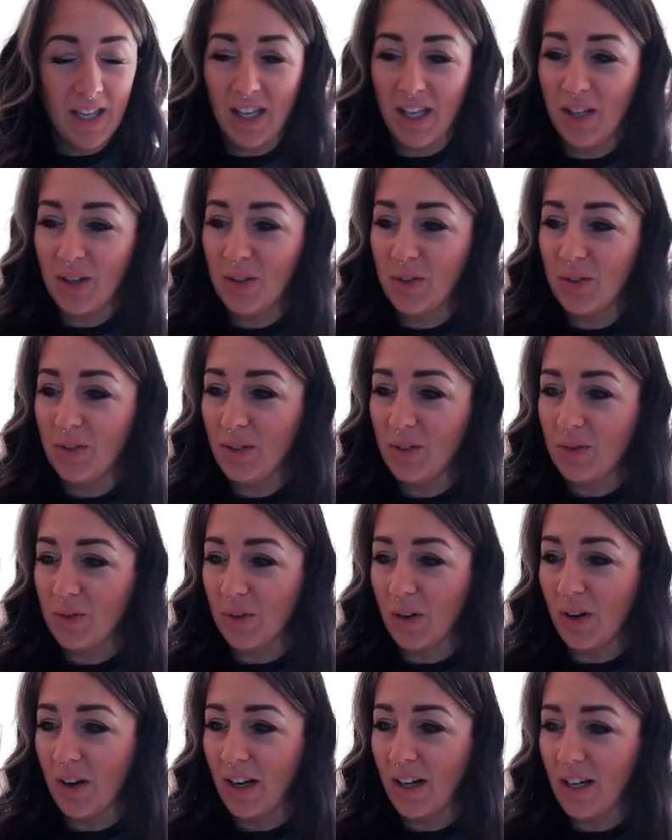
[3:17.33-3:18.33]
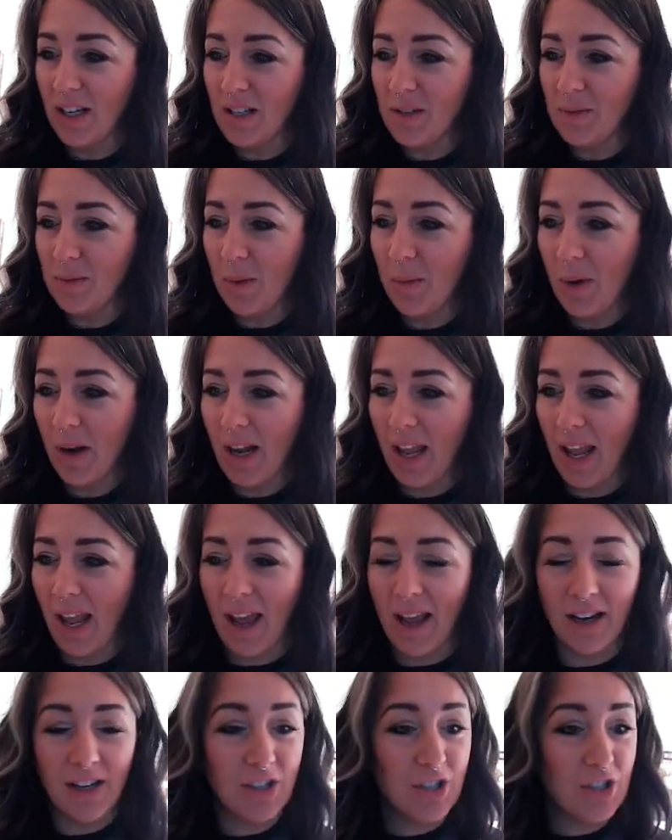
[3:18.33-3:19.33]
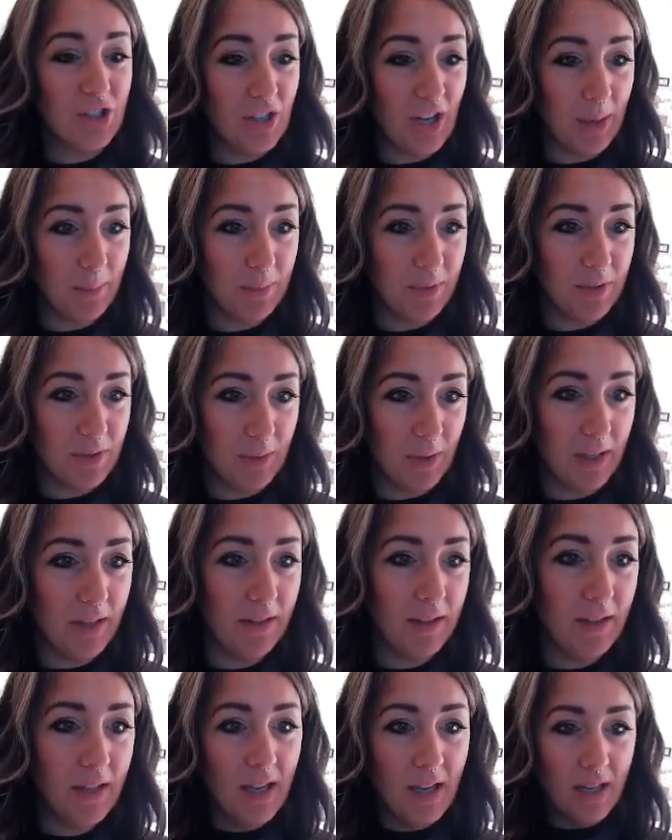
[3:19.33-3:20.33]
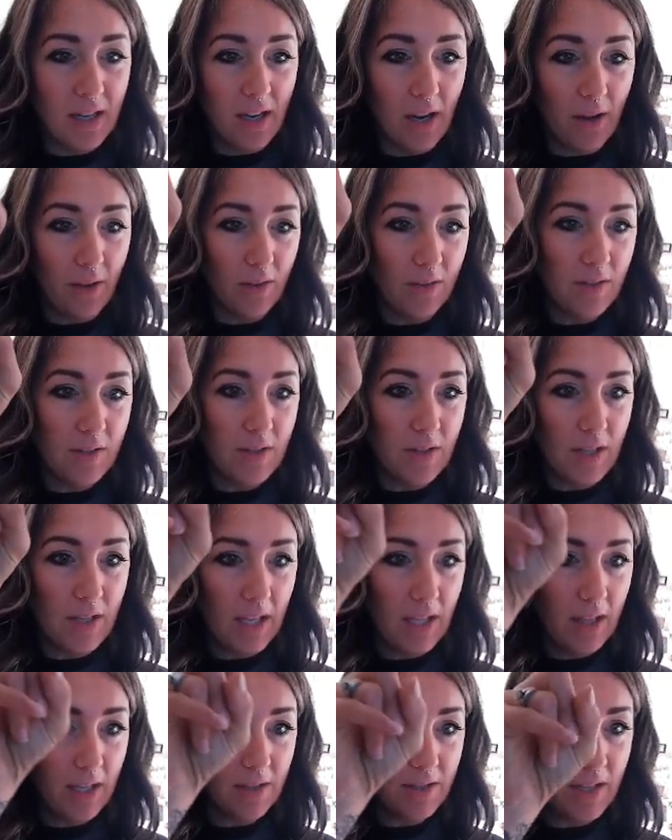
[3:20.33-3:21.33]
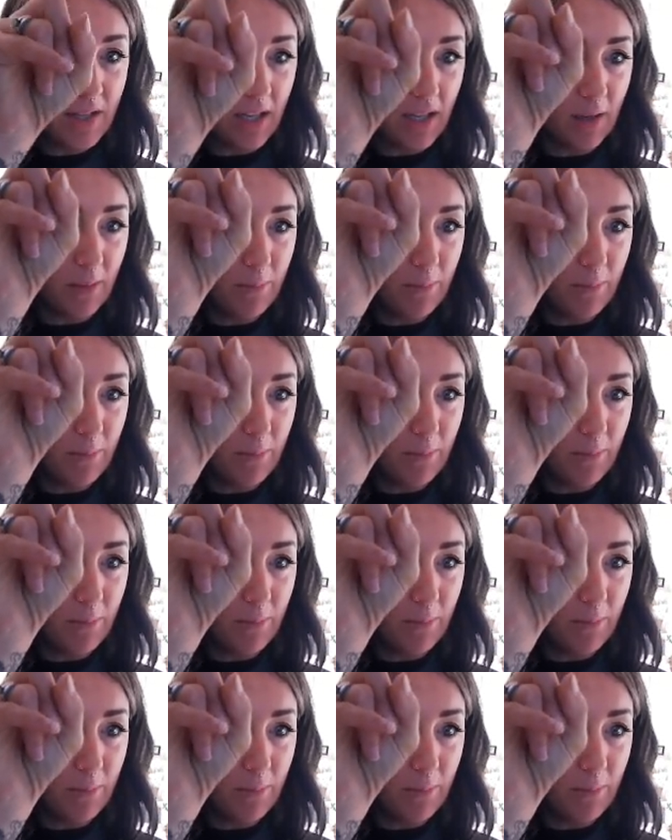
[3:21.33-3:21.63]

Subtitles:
in Google Drawing is we want to add a shape to it. Now you'll see there's like a